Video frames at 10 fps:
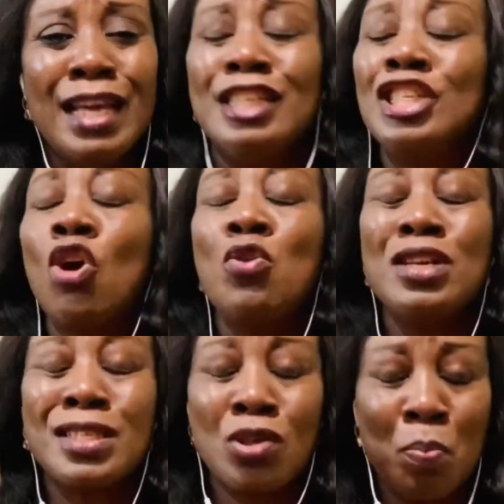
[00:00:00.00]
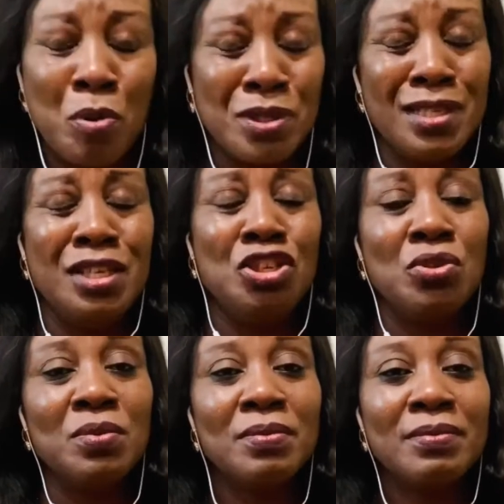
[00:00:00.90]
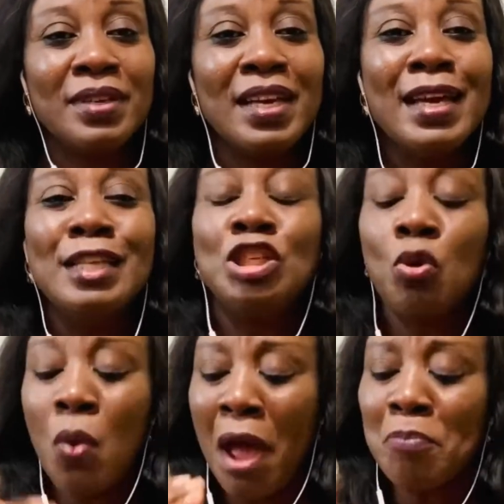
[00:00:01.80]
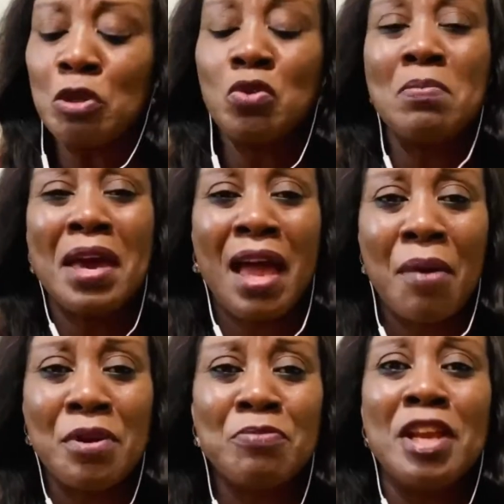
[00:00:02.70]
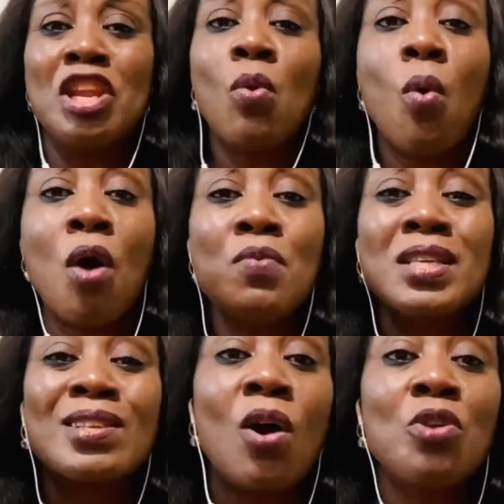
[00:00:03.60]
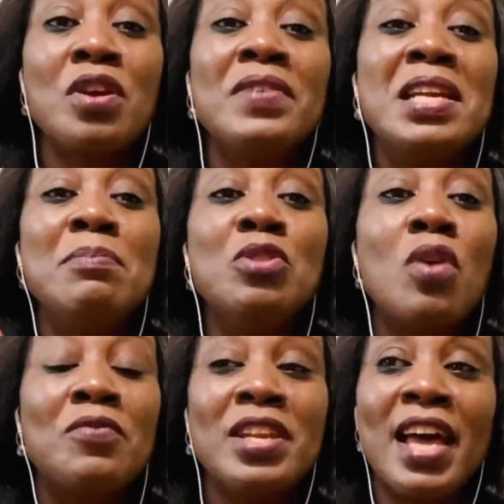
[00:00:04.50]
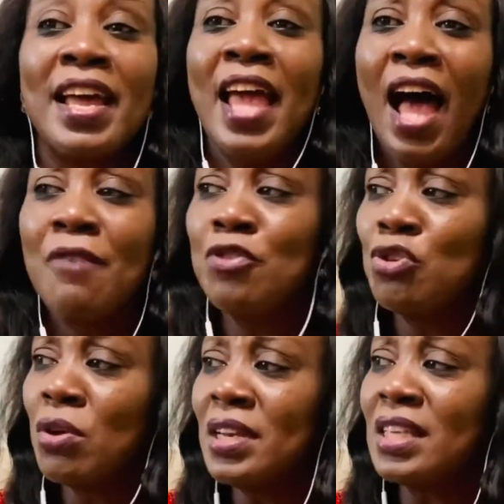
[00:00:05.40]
They're always supporting you. They will help you to make arrangements. They will always call you, even in the middle of the night. Have you done this?